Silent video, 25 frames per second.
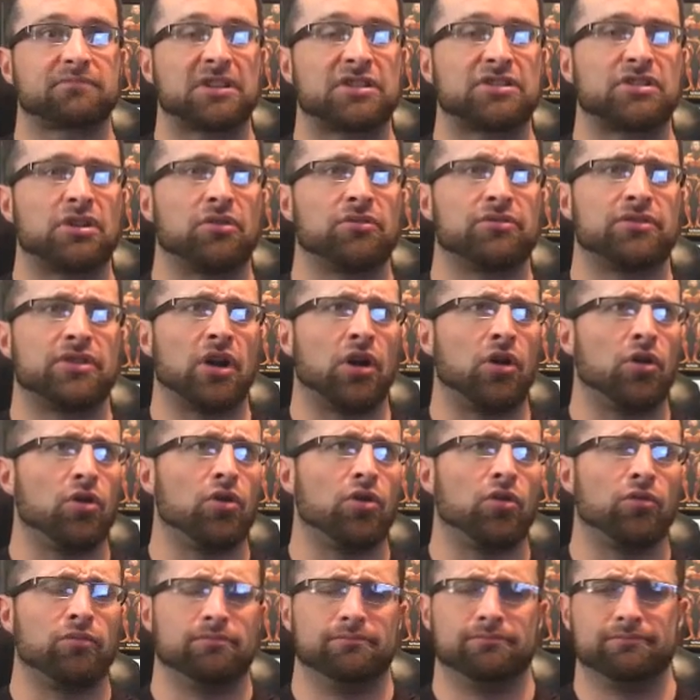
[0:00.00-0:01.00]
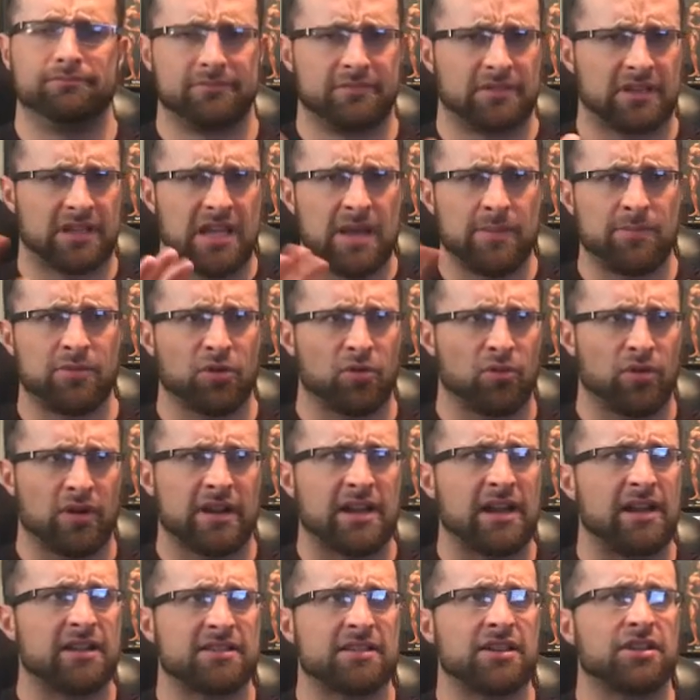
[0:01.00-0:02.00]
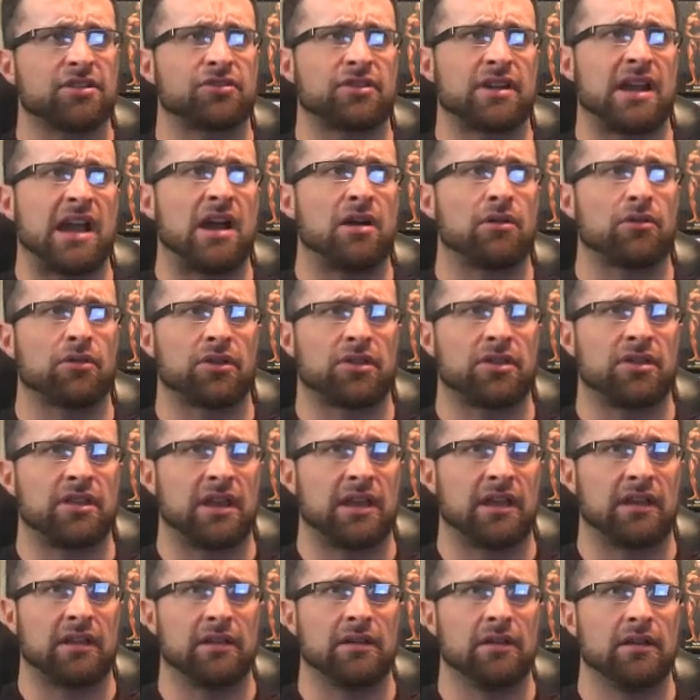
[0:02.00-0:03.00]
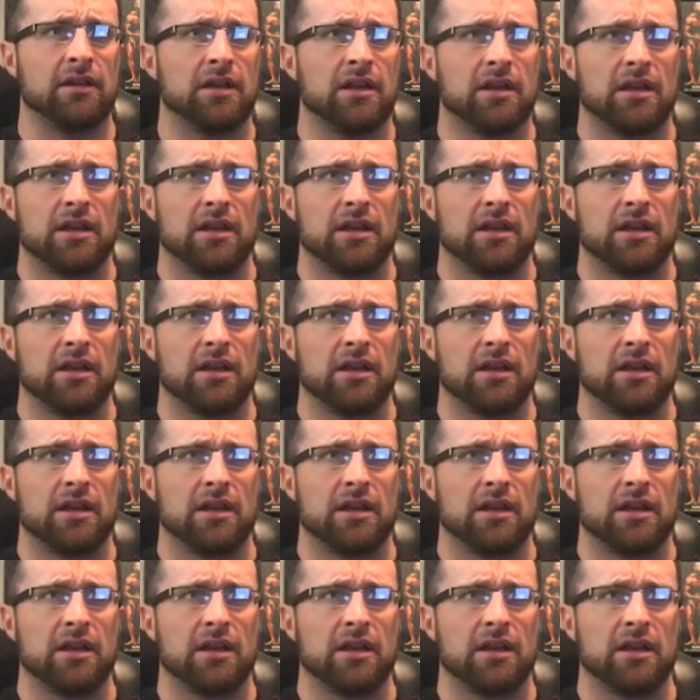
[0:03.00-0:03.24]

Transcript: So the whole keep your workouts under an hour thing